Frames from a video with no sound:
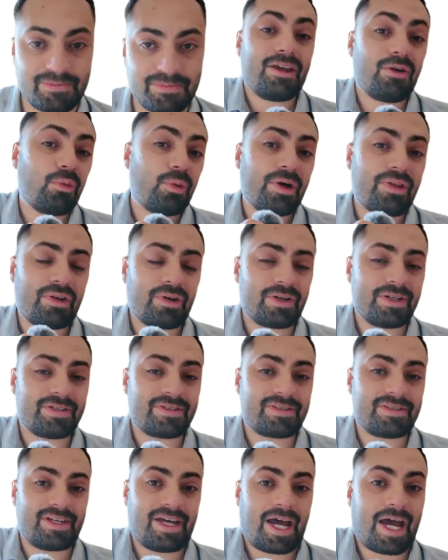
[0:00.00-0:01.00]
and whether
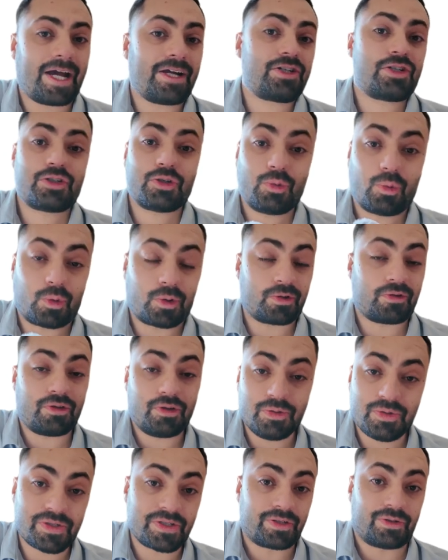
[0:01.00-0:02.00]
it's actually worth
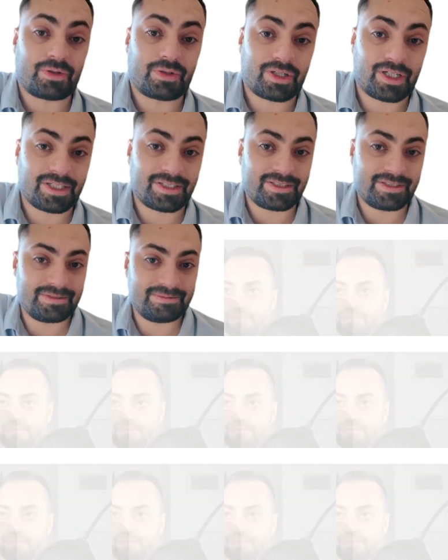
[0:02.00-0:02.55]
using or not.